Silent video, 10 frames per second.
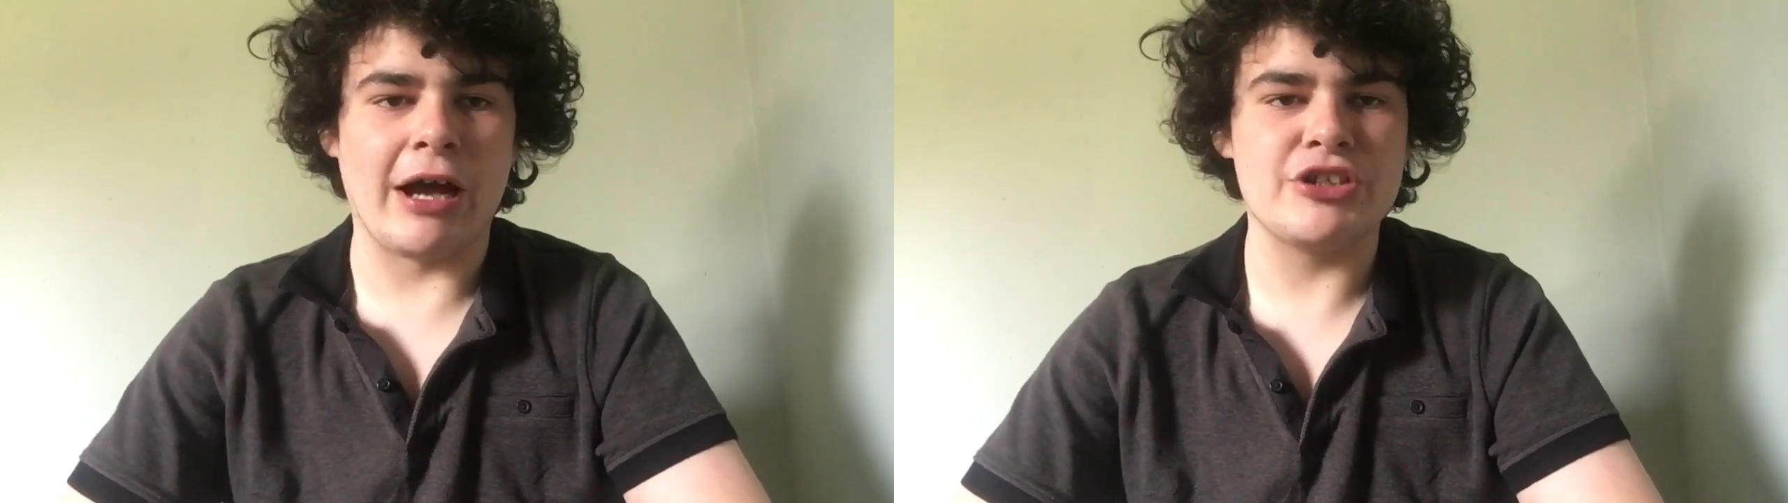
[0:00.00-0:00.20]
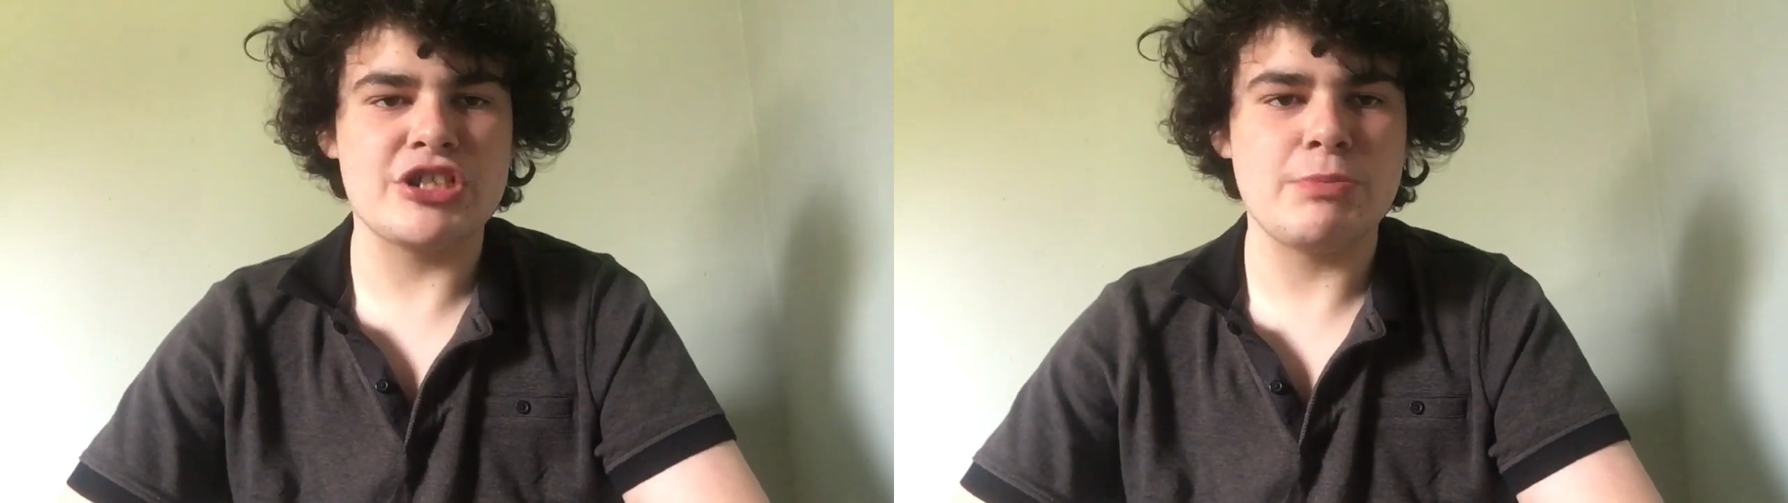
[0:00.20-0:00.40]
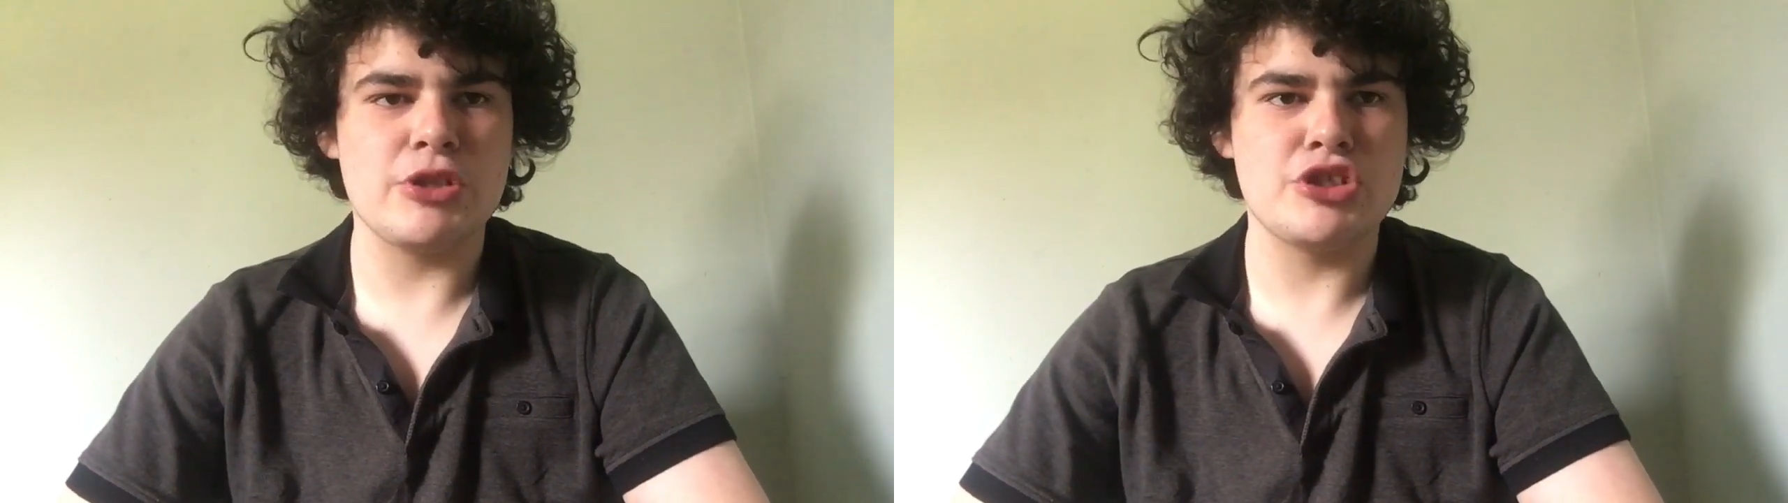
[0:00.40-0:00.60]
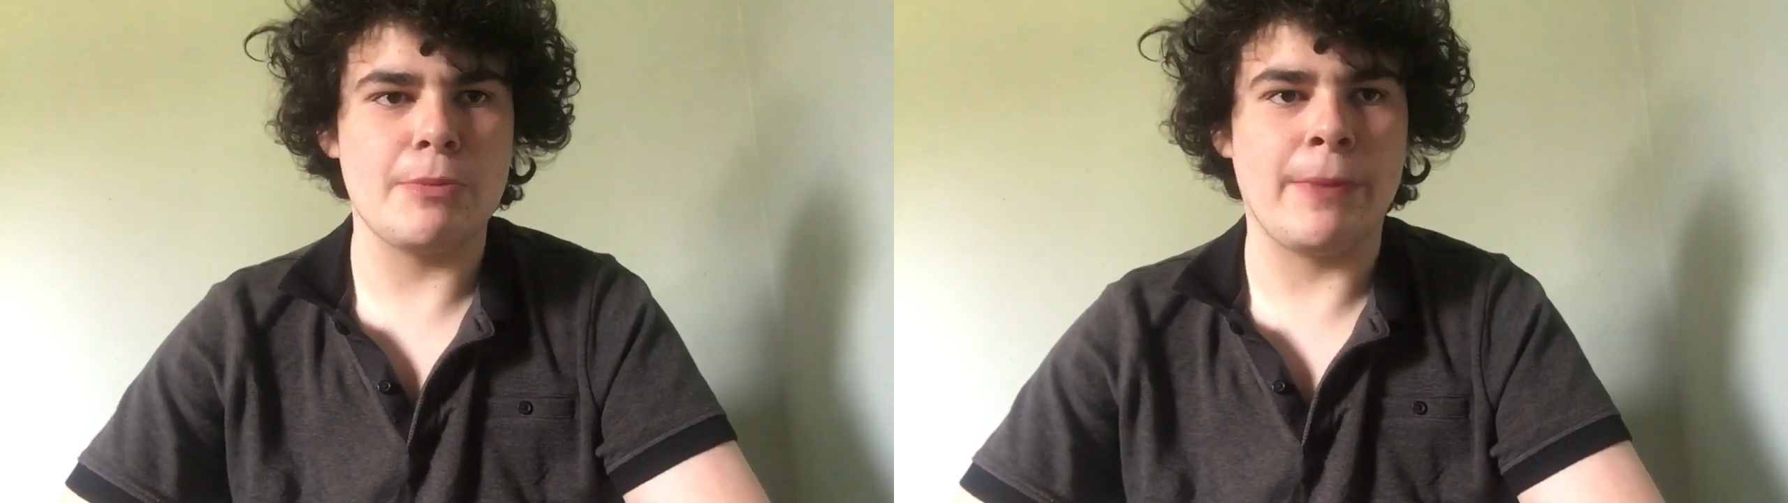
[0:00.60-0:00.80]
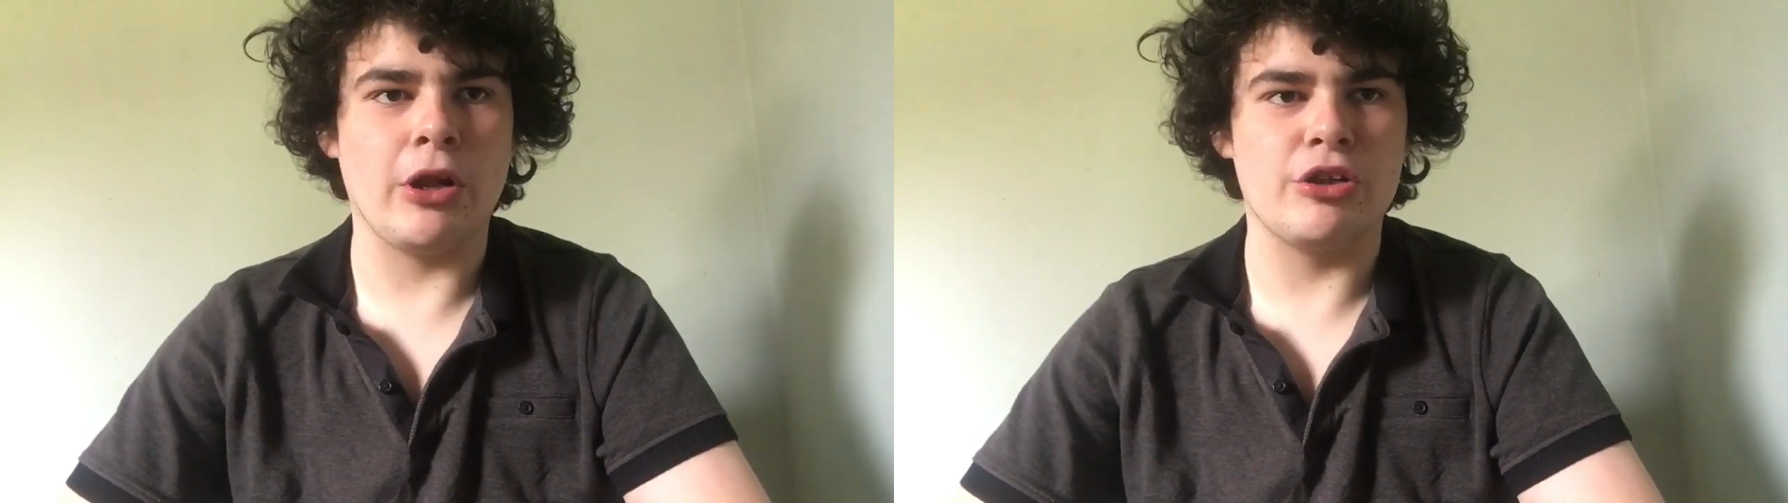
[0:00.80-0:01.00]
I just want to
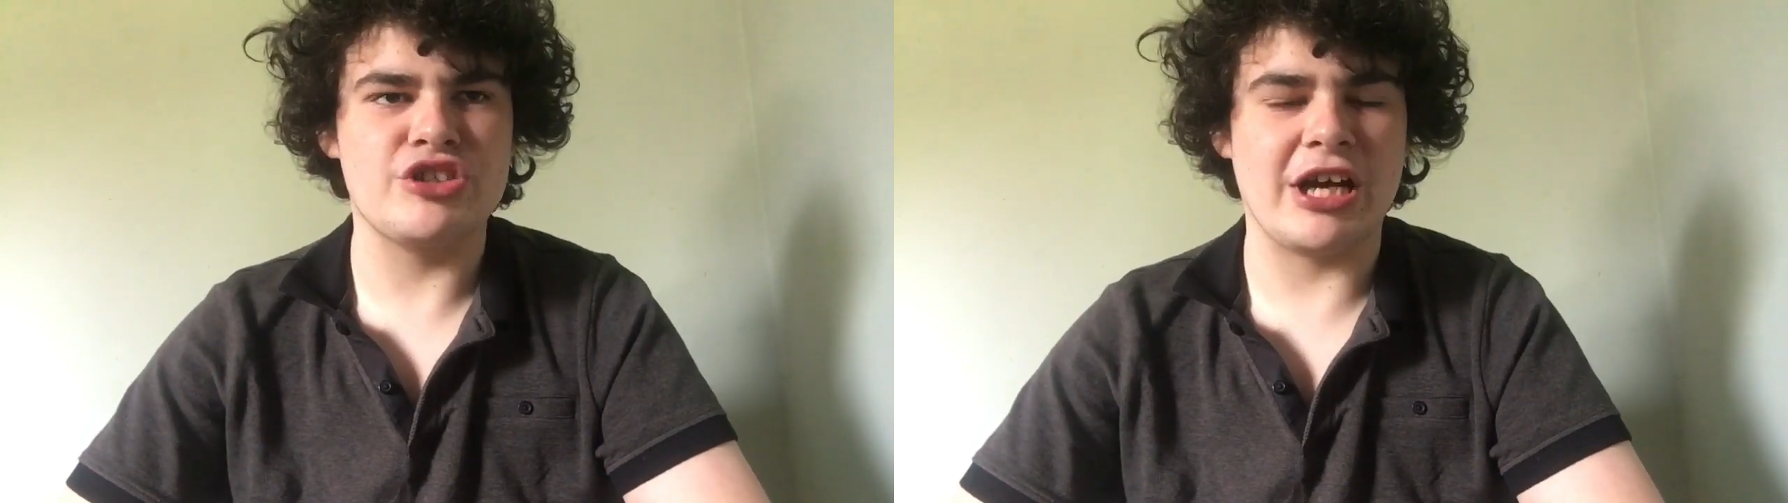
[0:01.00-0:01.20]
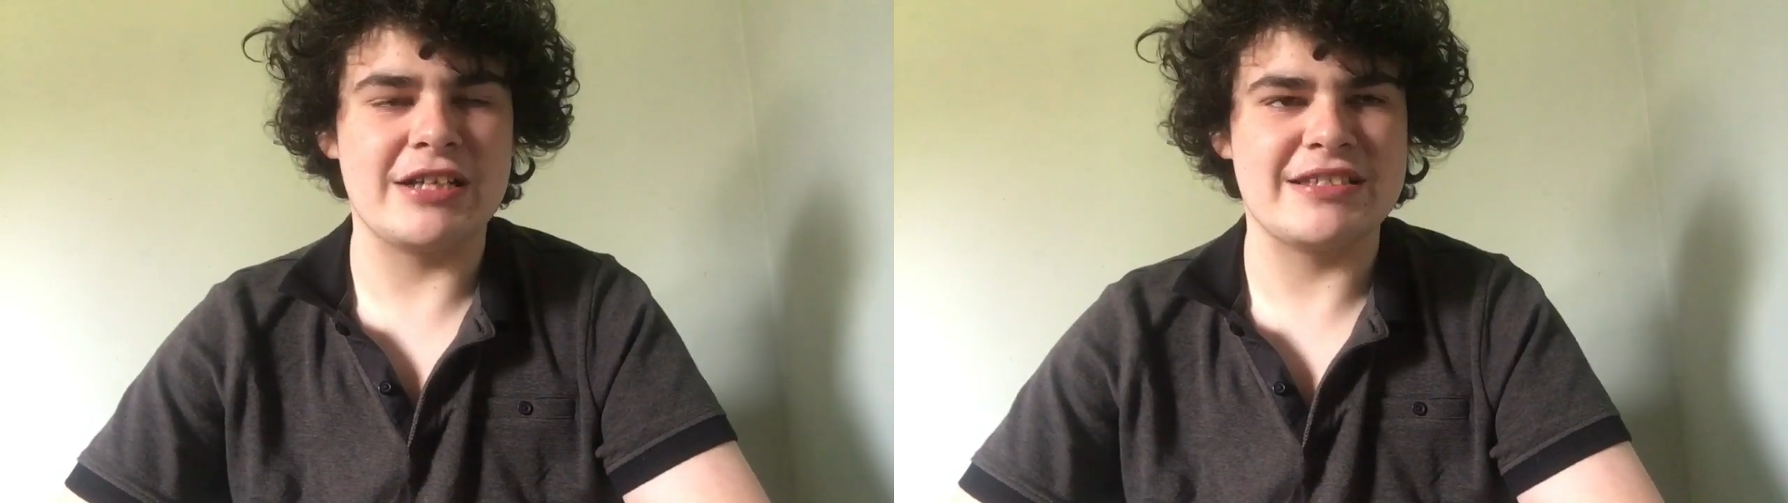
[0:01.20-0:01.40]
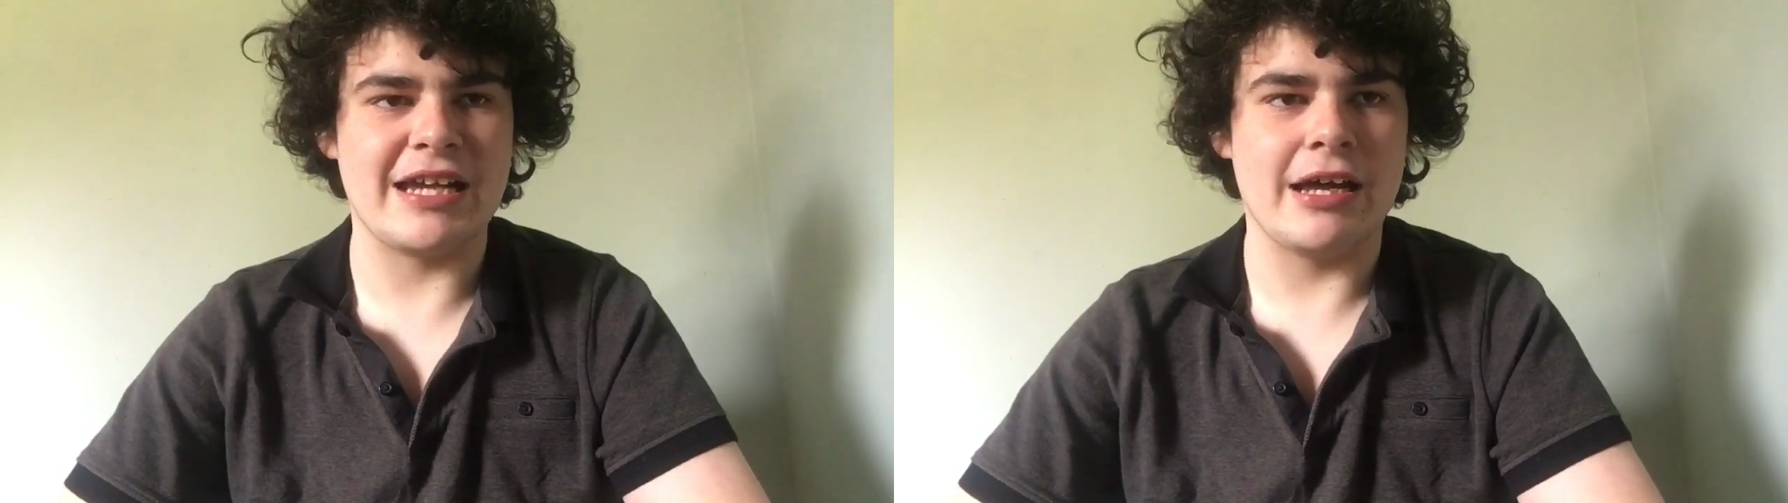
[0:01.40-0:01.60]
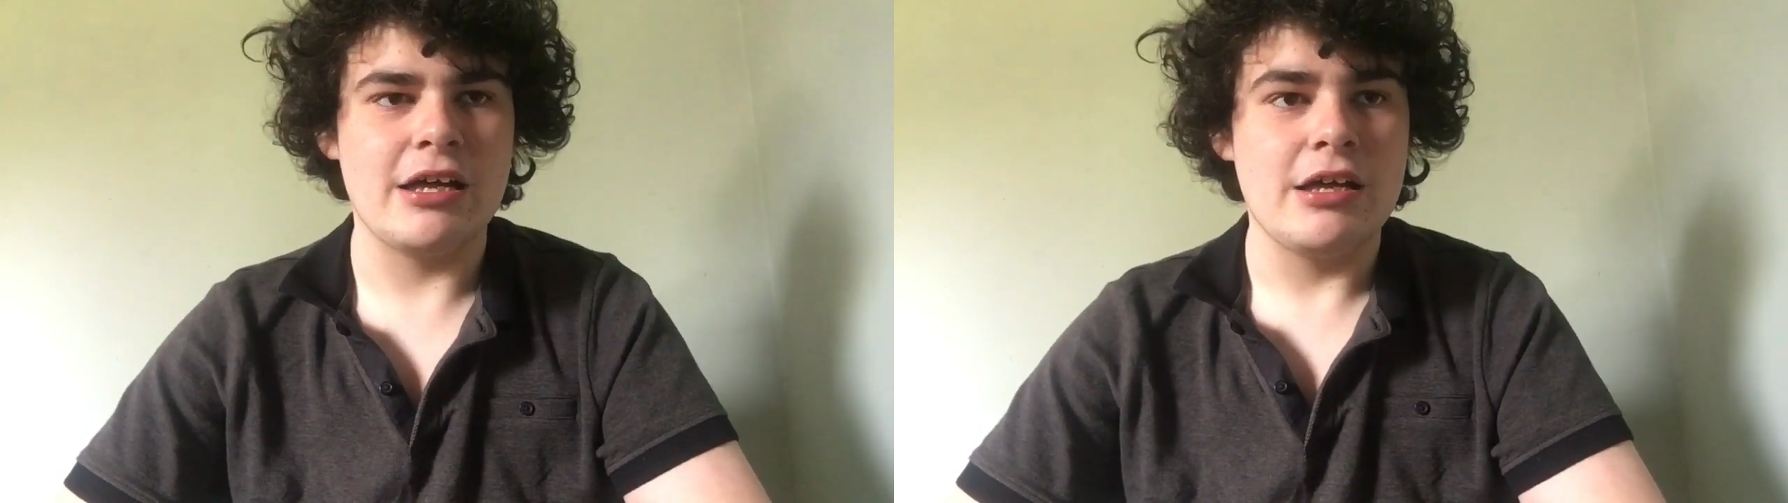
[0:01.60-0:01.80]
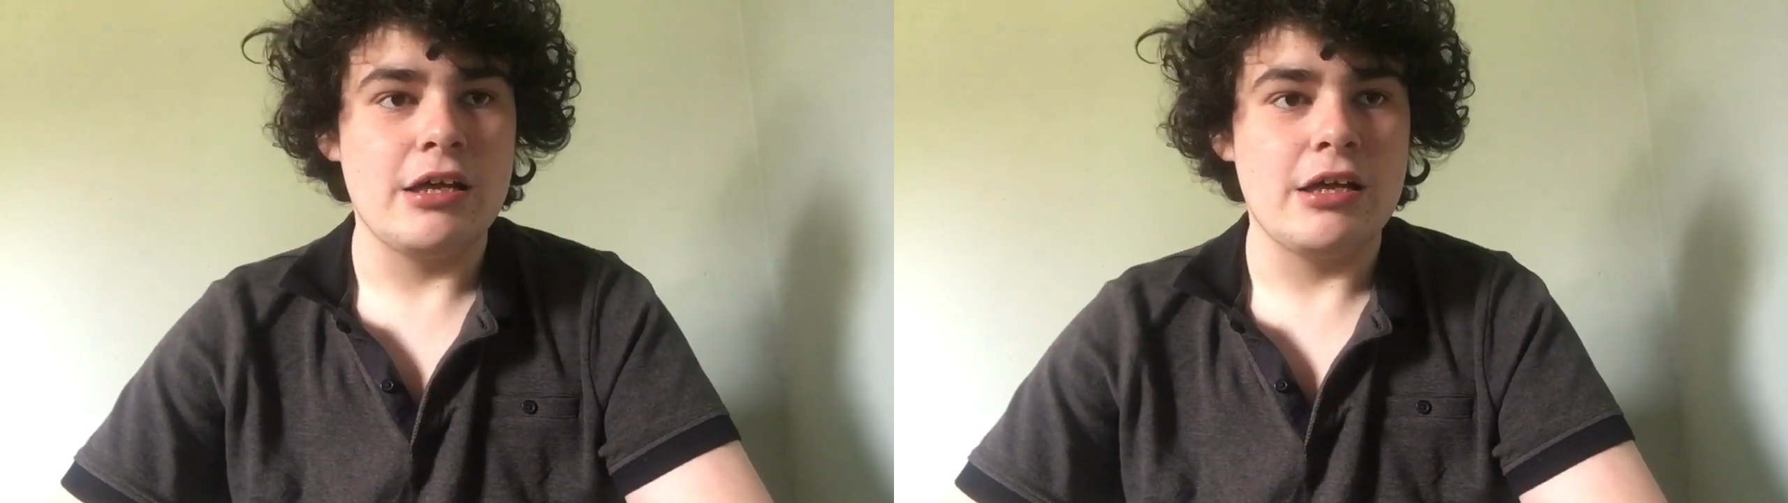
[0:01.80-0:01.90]
apologise that